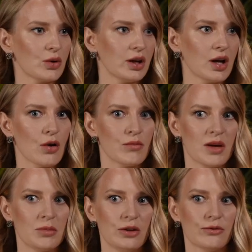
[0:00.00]
the way how
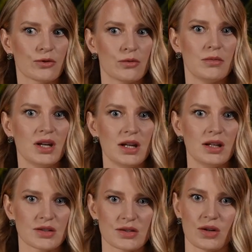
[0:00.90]
maybe for
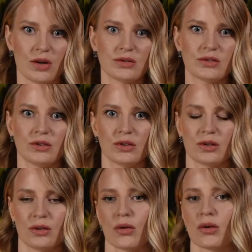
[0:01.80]
me it's not
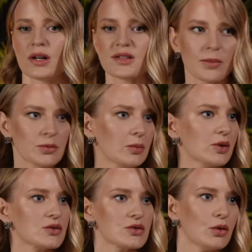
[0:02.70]
or
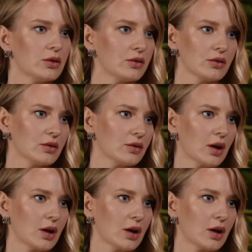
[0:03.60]
acceptable, it's not